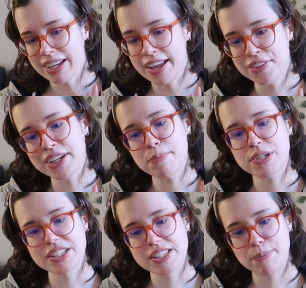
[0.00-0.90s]
And then I
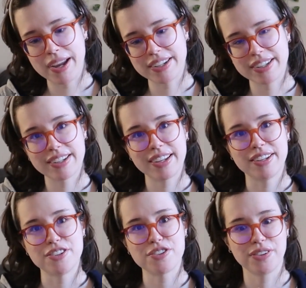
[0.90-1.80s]
participated
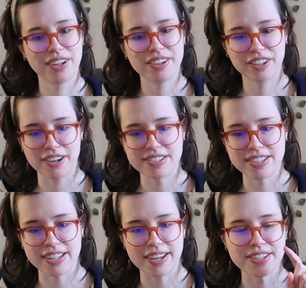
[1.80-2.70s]
in Juliana
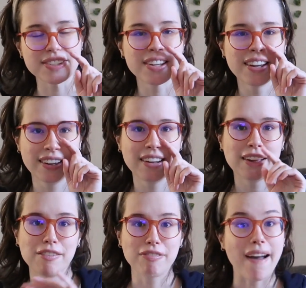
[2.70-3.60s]
Garcia's
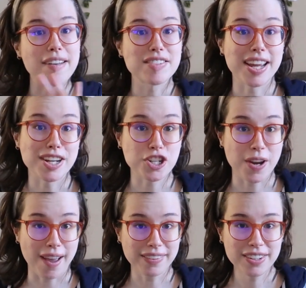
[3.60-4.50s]
5-day
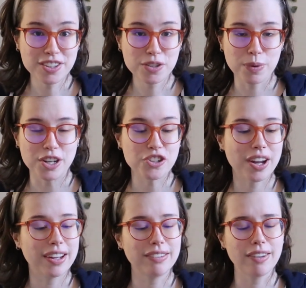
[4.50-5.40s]
challenge, which
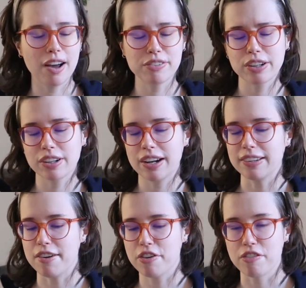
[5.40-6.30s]
I love her. I
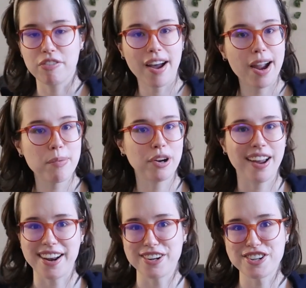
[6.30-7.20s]
love her vibe, her
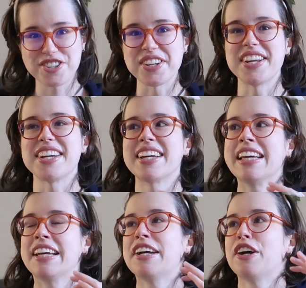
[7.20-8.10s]
energy,
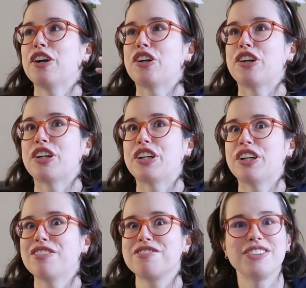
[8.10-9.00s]

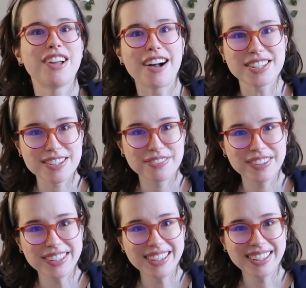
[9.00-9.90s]
her
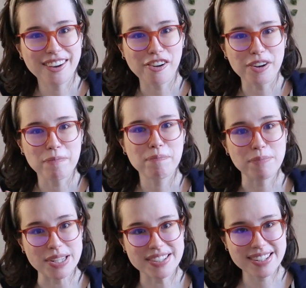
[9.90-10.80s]
philosophy on
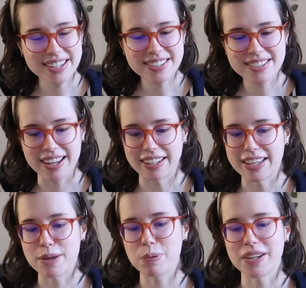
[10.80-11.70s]
business and
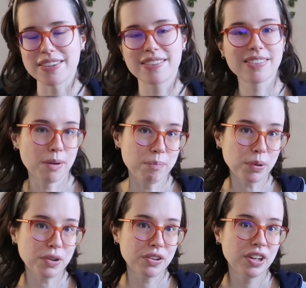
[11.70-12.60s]
keeping it
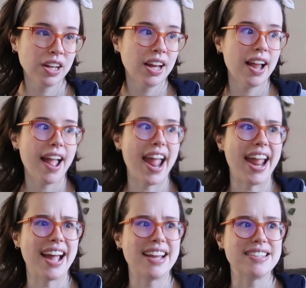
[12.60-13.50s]
simple
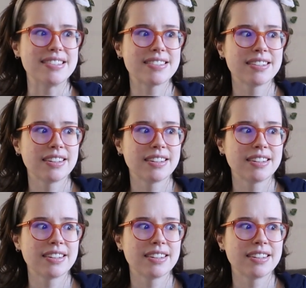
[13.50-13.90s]
and